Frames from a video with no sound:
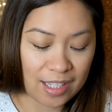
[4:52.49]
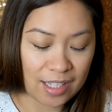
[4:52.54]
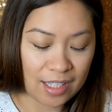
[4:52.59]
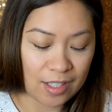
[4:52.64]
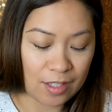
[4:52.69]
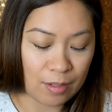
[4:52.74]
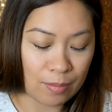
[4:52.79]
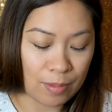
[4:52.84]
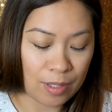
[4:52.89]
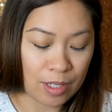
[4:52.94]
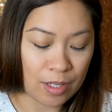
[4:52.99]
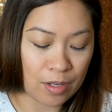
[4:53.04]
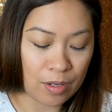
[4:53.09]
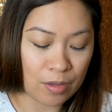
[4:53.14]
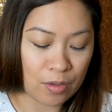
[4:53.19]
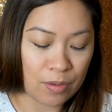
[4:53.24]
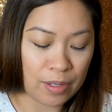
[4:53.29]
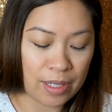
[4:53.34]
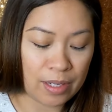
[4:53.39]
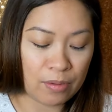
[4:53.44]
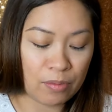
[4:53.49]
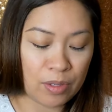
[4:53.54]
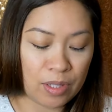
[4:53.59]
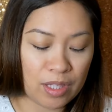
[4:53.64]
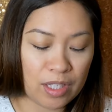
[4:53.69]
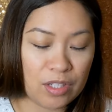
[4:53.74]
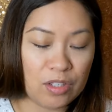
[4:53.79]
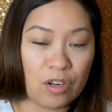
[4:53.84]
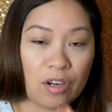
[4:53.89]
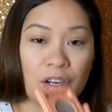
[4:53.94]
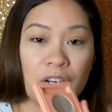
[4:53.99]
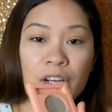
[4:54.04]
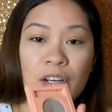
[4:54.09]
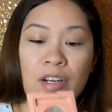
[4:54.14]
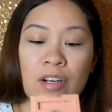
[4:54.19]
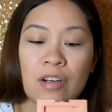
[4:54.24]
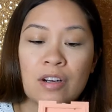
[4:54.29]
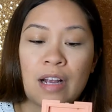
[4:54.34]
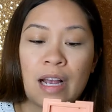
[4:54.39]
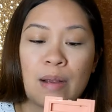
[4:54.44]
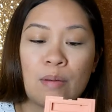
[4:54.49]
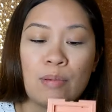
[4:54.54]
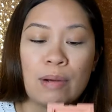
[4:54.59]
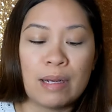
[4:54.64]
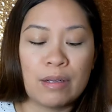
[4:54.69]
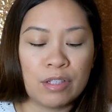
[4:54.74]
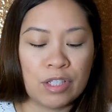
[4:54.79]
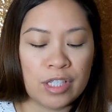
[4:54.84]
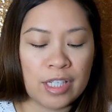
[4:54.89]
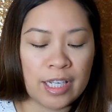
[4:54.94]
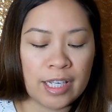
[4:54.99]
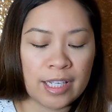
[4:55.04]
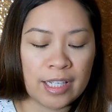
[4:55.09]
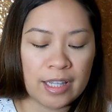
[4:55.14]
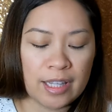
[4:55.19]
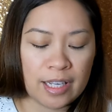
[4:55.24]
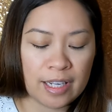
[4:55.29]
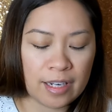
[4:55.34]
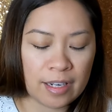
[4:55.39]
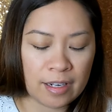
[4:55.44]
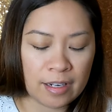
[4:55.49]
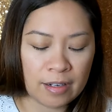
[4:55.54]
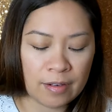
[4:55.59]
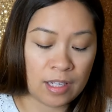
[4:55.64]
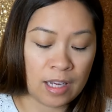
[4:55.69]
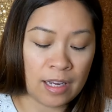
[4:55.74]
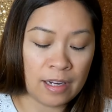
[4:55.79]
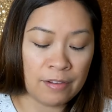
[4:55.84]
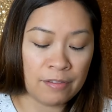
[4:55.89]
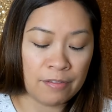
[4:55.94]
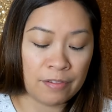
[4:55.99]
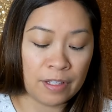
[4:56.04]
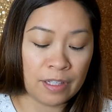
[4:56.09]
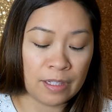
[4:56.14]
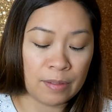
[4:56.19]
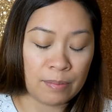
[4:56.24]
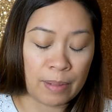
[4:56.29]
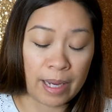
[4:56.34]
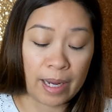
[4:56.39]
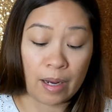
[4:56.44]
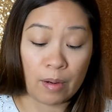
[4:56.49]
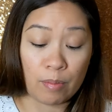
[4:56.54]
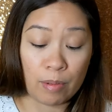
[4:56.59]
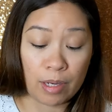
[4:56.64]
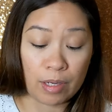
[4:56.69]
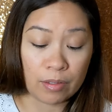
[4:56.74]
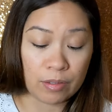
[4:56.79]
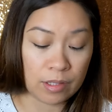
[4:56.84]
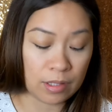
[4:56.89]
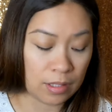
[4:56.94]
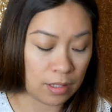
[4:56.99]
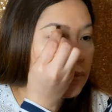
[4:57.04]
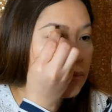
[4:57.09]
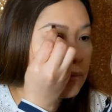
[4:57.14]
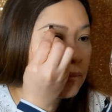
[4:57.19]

So I'm going to go in with the darker eyebrow shade there. Kind of fill in my eyebrows.